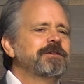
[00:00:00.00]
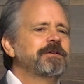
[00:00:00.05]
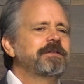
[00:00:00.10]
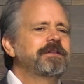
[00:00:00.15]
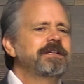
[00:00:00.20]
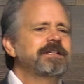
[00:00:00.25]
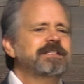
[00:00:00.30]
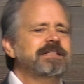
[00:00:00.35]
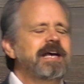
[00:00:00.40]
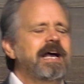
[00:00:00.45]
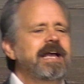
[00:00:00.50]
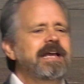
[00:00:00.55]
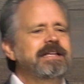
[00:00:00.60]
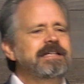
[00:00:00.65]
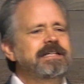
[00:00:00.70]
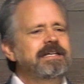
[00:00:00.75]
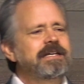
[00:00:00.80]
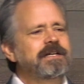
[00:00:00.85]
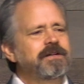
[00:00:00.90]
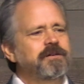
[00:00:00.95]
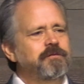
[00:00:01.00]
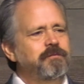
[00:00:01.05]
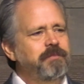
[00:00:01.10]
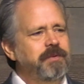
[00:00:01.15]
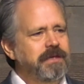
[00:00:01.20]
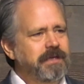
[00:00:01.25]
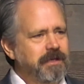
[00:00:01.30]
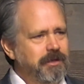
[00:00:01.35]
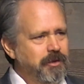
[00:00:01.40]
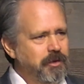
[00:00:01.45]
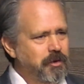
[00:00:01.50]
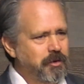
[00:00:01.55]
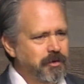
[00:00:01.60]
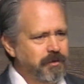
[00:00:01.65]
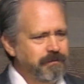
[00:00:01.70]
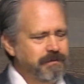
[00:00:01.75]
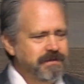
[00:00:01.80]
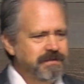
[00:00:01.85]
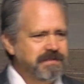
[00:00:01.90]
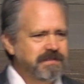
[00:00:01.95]
So, this idea of being
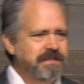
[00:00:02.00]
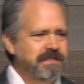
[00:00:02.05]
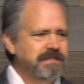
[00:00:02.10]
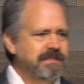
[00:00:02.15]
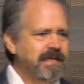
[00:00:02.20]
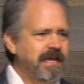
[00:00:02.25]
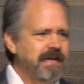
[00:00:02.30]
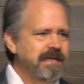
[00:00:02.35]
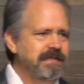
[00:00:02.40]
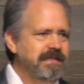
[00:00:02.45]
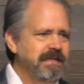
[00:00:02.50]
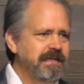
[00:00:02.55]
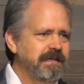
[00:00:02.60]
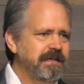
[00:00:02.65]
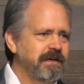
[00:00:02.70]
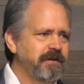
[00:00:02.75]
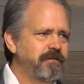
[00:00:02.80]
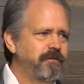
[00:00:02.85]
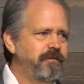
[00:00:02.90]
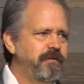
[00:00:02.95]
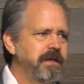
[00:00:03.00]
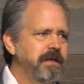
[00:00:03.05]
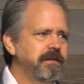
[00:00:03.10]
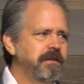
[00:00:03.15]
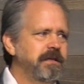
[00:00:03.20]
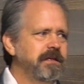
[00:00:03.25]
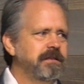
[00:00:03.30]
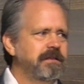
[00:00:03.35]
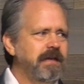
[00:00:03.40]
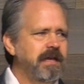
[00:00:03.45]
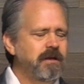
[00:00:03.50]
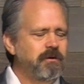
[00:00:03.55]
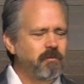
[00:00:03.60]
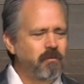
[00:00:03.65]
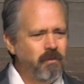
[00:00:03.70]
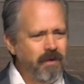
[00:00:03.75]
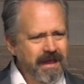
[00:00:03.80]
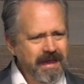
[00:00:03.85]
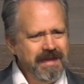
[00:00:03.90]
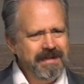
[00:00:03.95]
nervous, this idea of feeling like,
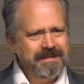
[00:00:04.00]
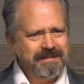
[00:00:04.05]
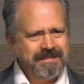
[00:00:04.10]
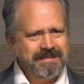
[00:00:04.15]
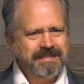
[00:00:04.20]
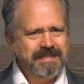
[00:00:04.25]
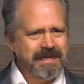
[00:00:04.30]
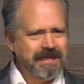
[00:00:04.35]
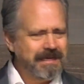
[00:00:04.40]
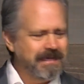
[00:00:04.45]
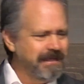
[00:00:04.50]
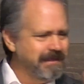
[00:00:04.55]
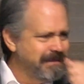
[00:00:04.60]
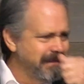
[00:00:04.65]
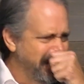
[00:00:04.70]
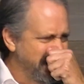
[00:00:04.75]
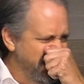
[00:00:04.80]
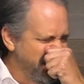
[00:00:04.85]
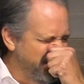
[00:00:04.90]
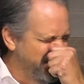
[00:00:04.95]
wait a second,